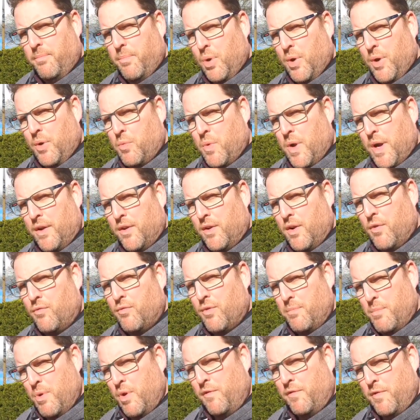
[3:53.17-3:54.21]
Point
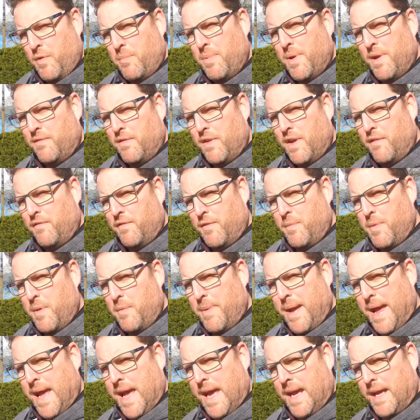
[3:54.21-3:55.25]
1, remove the bivvy from the
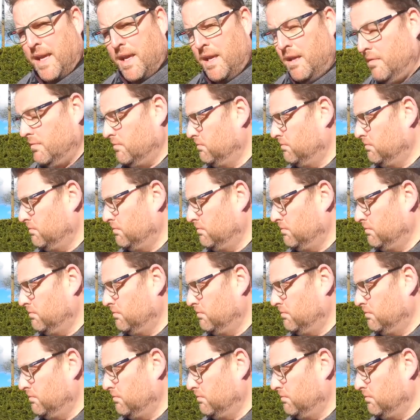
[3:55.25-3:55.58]
bag.